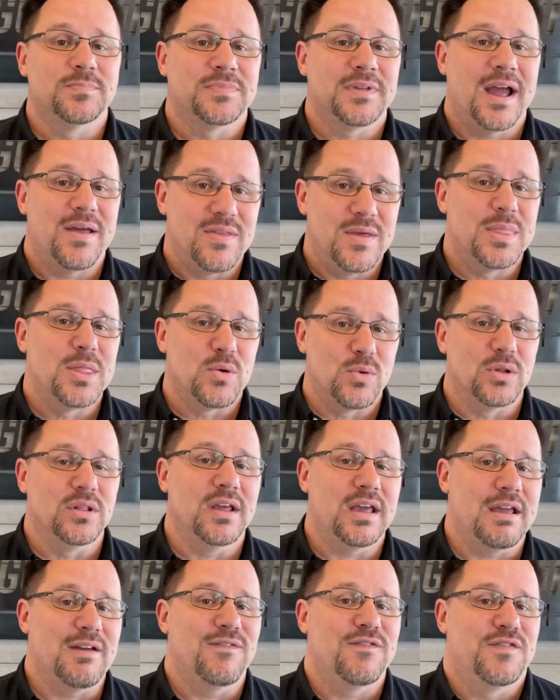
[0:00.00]
and then the
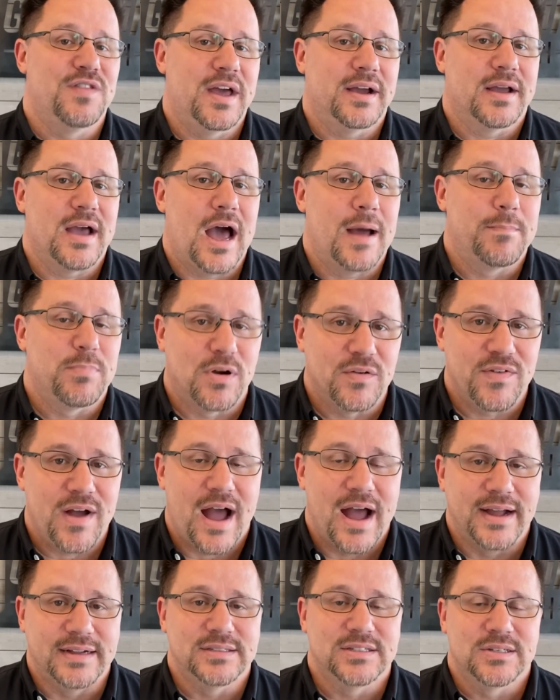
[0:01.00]
relief that God
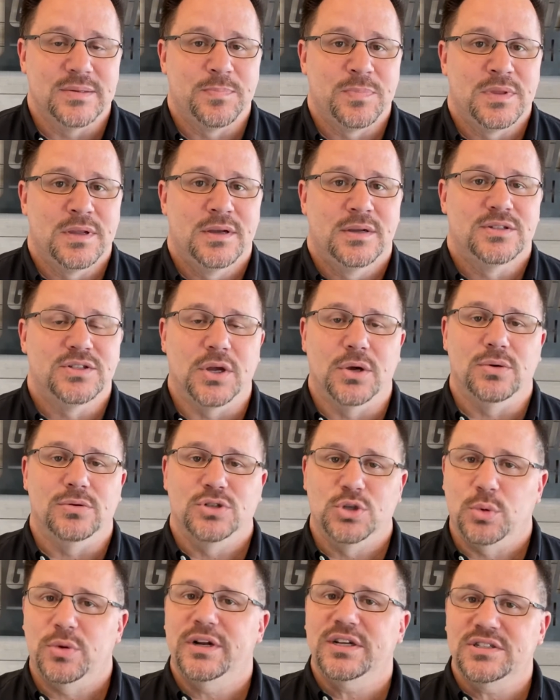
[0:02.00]
provides. So
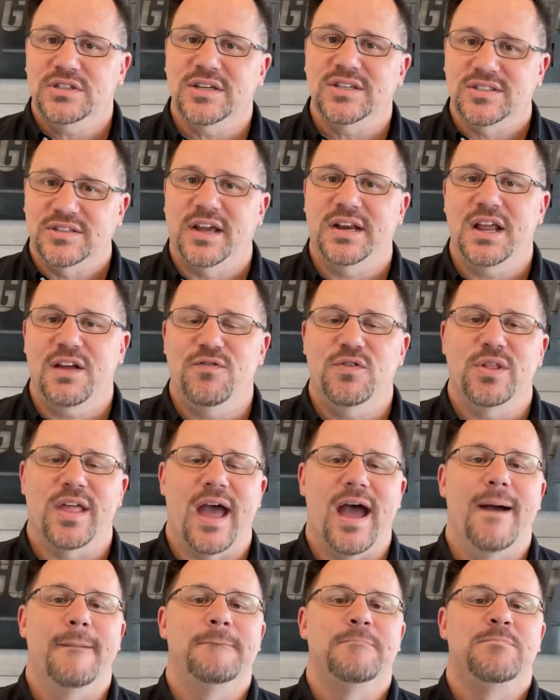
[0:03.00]
join us this Sunday for that.